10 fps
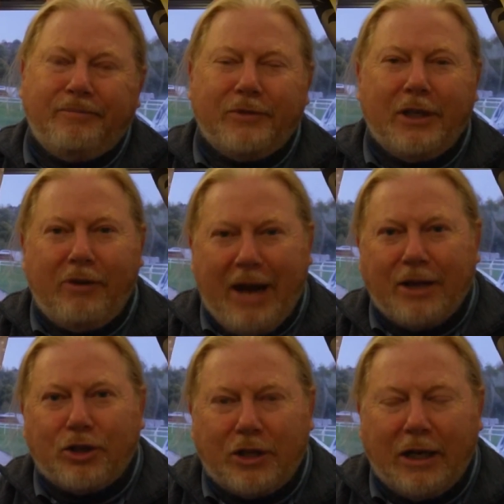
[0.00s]
they're
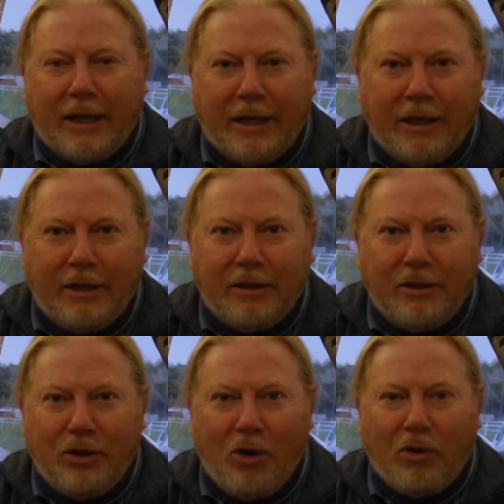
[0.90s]
actually
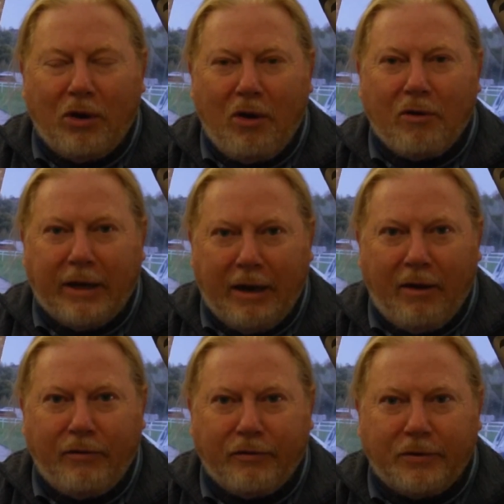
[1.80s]
not long
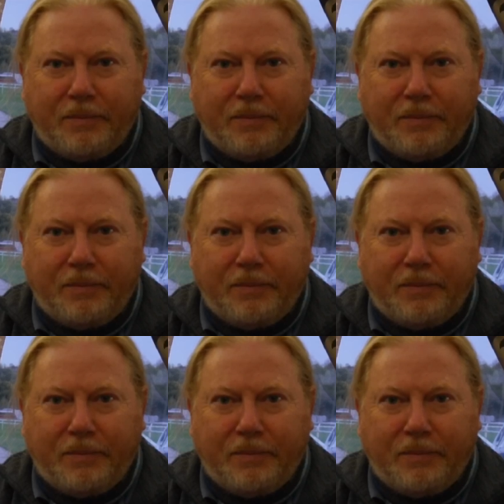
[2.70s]
enough